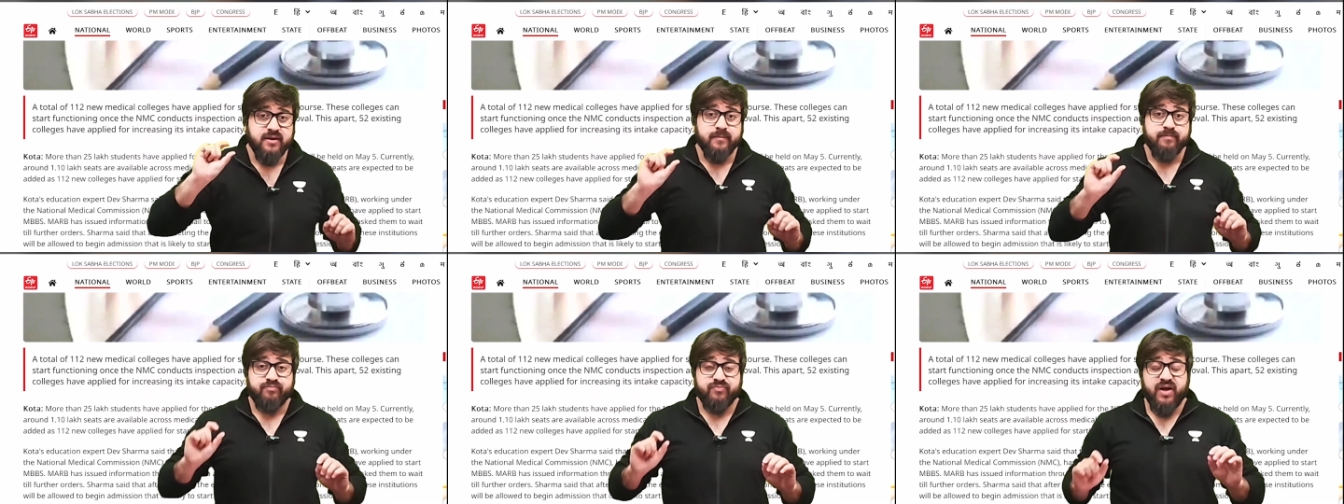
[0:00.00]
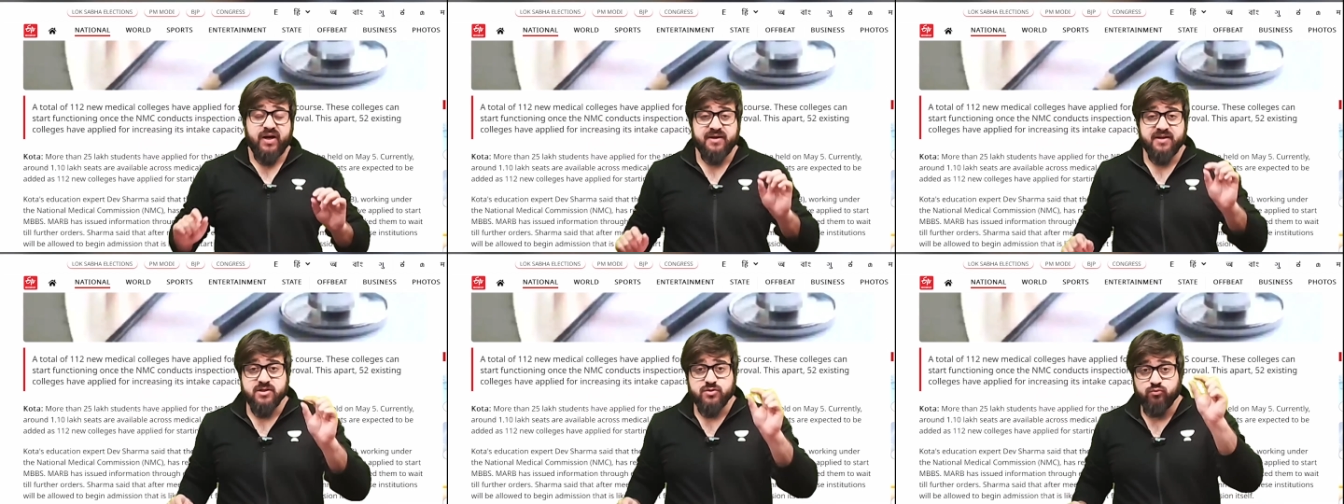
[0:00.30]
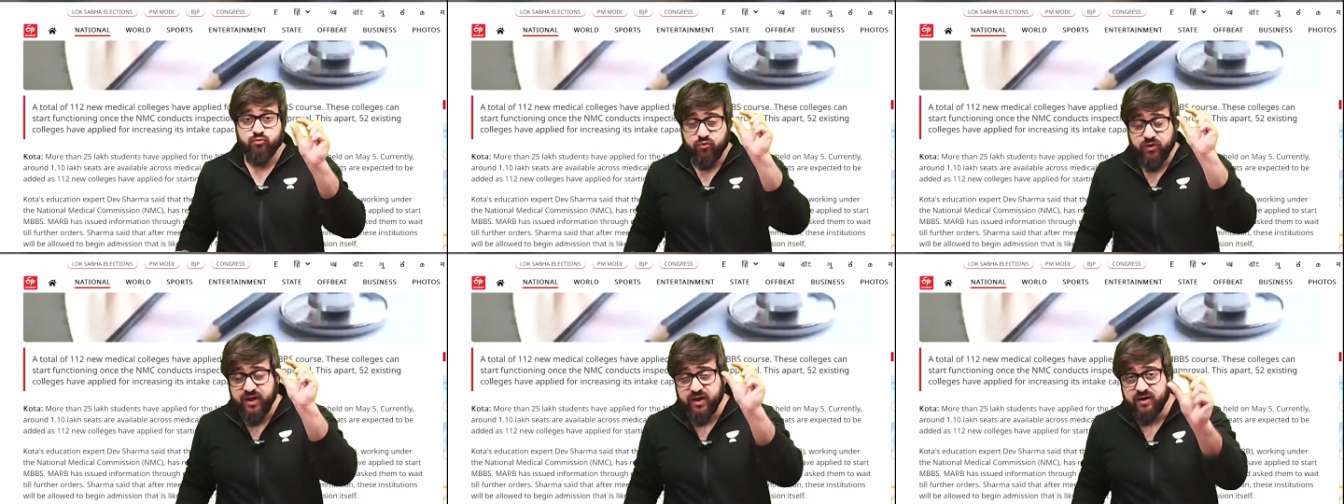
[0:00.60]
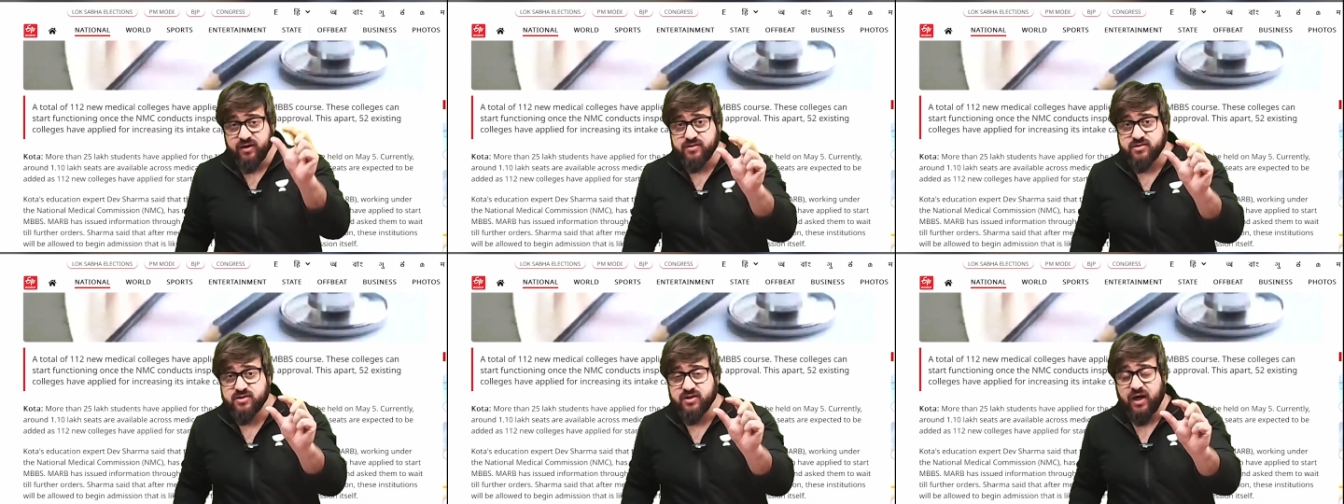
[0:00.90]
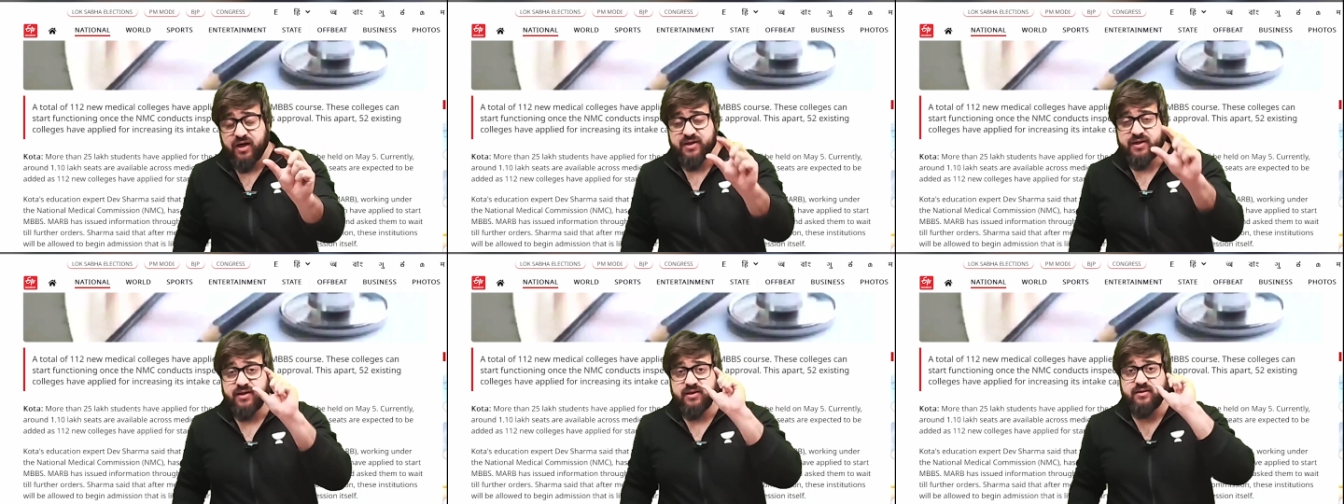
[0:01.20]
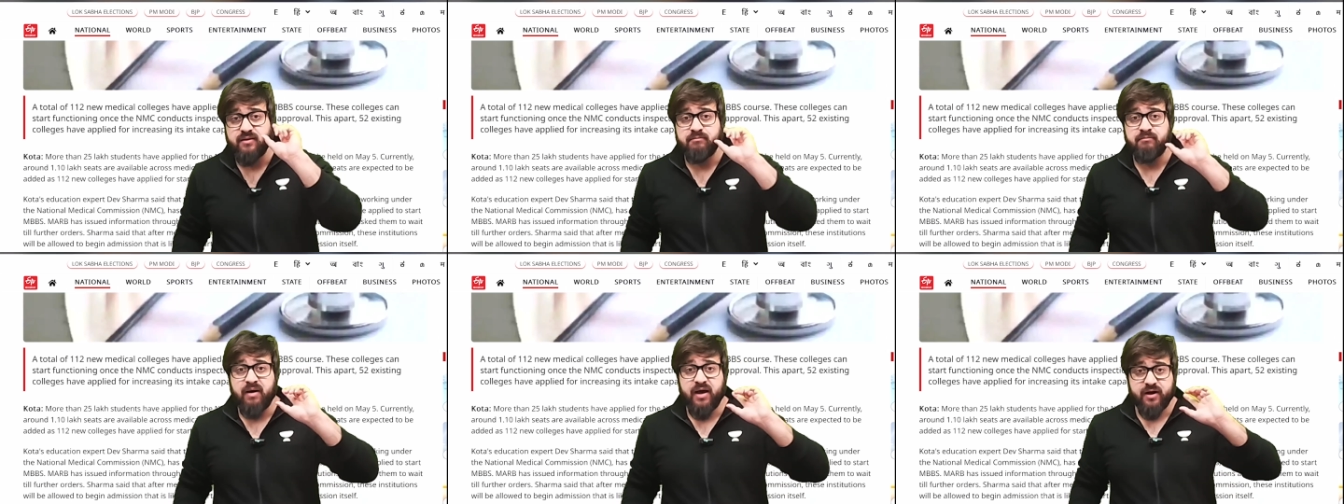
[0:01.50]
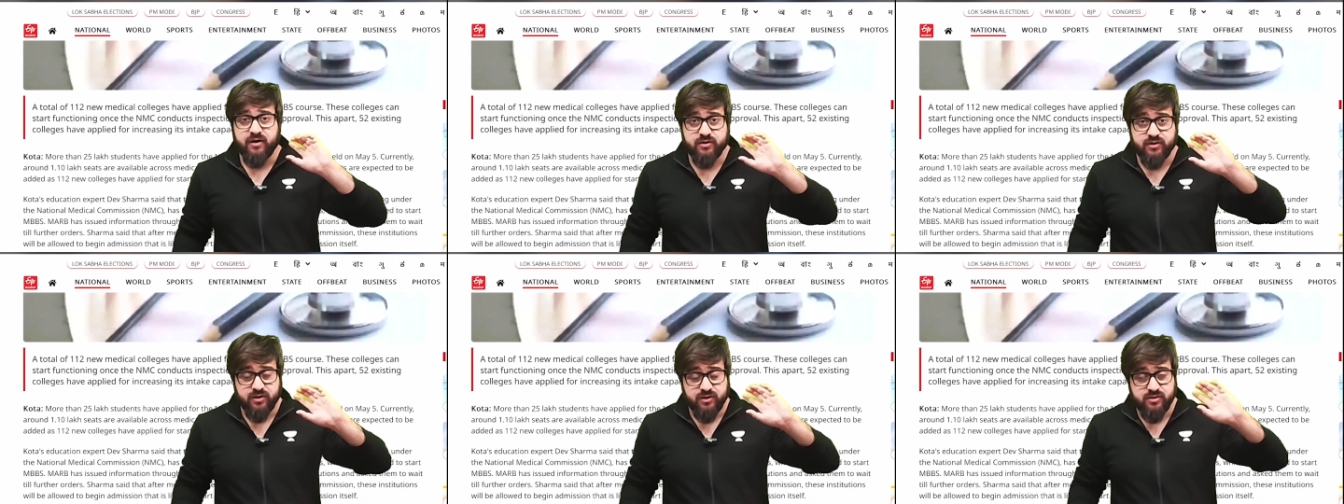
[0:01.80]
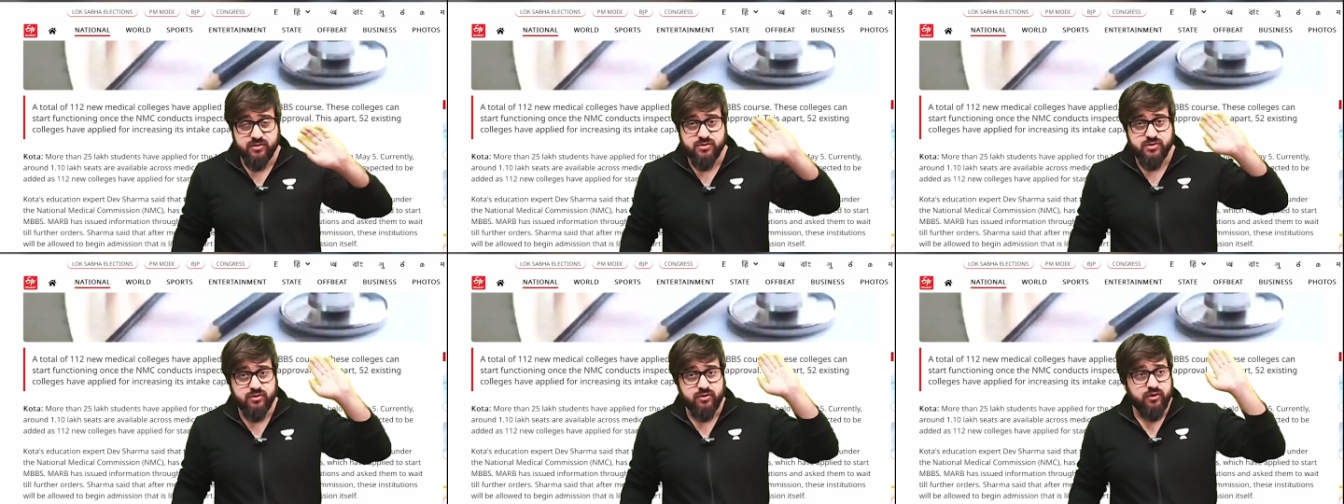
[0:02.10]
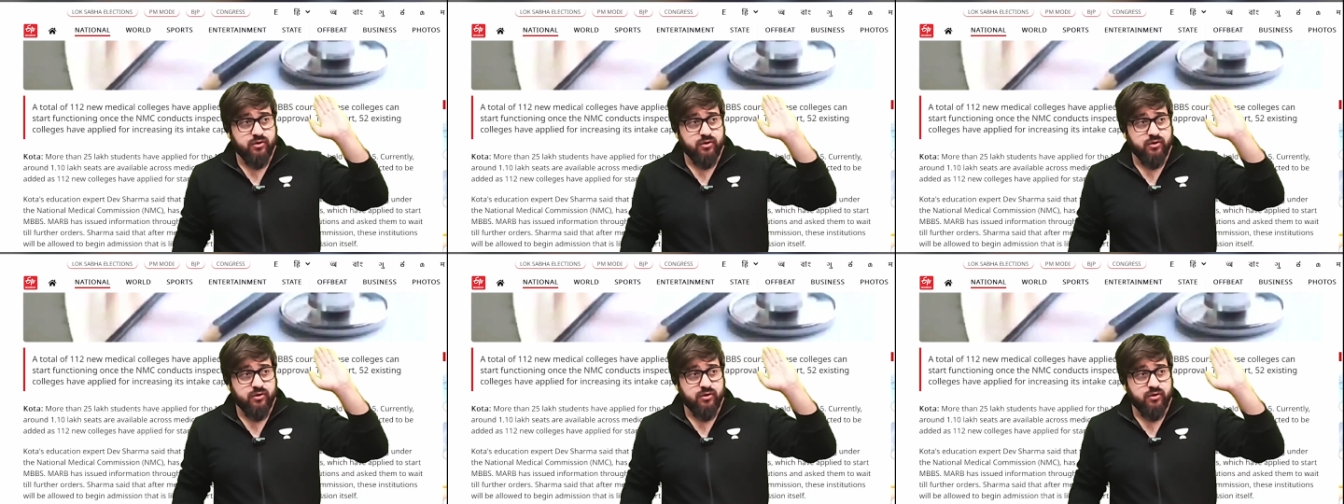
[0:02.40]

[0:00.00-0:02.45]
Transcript: that is we are starting the marathons